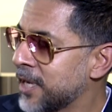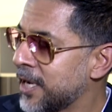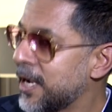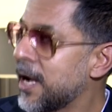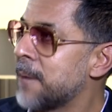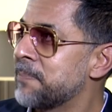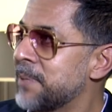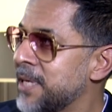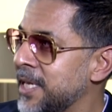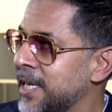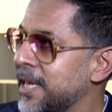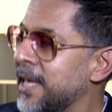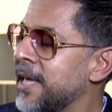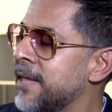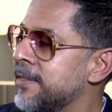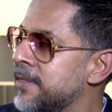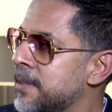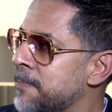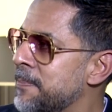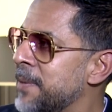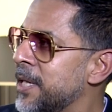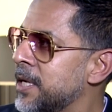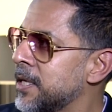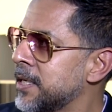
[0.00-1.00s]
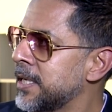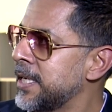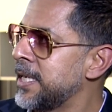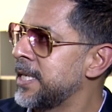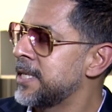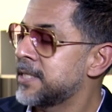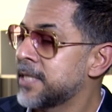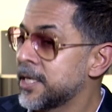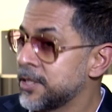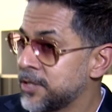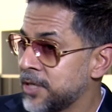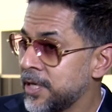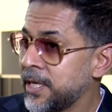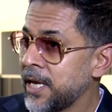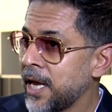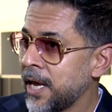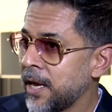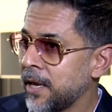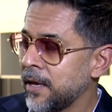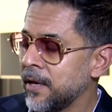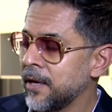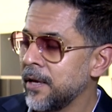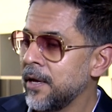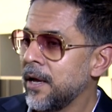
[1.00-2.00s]
the company in the Middle East. And
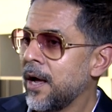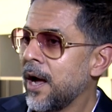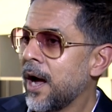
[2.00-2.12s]
today,